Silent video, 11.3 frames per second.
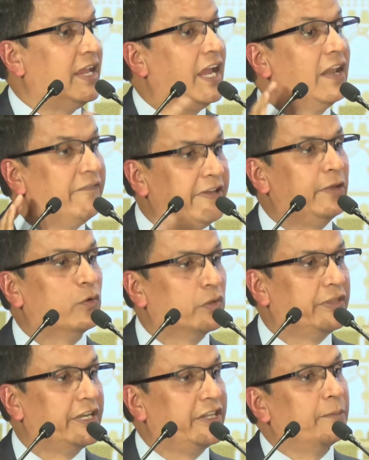And we know
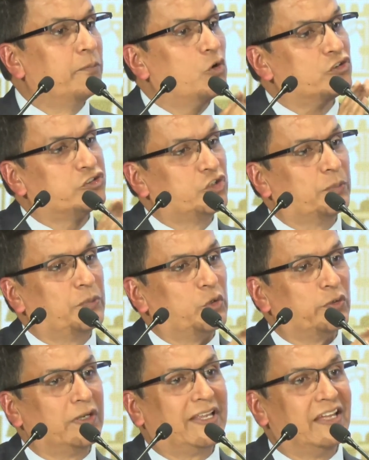that the most of the
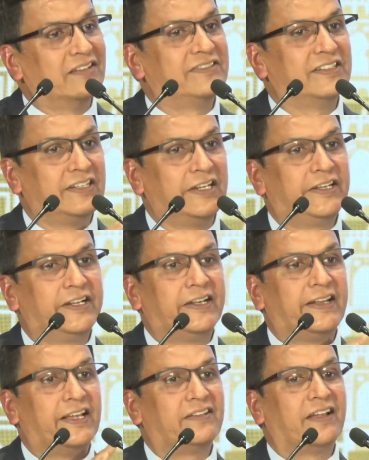oral cancer-related
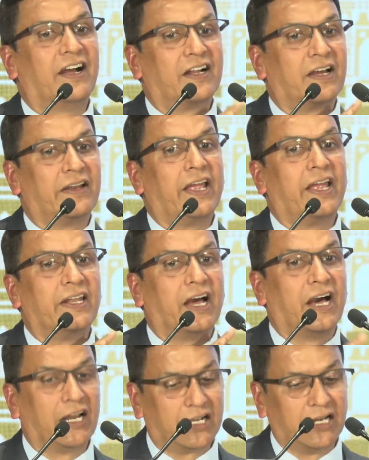deaths occur in
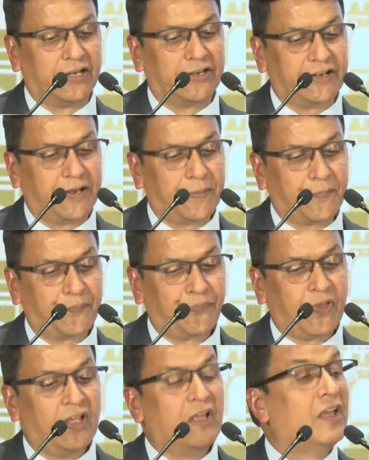our country.
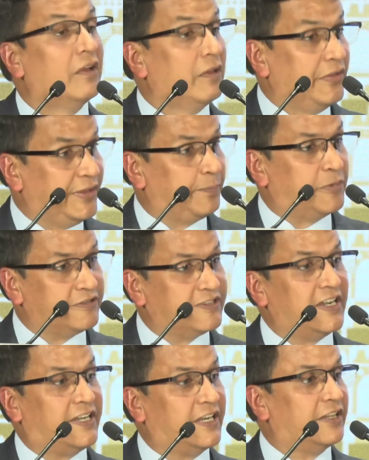They
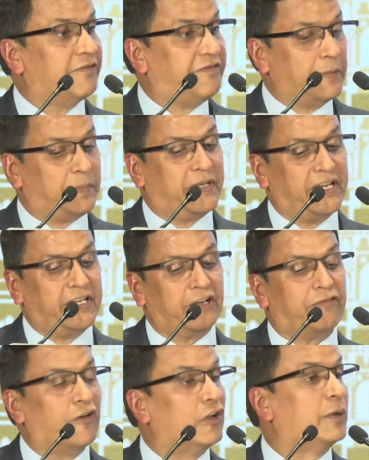presented the 15-year
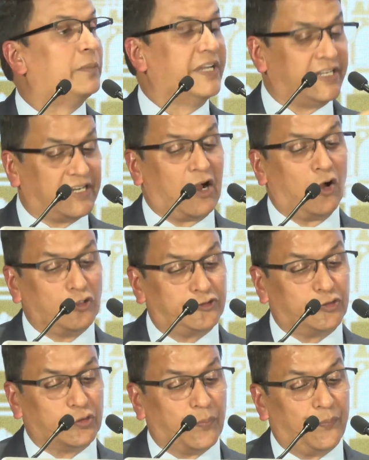follow-up data also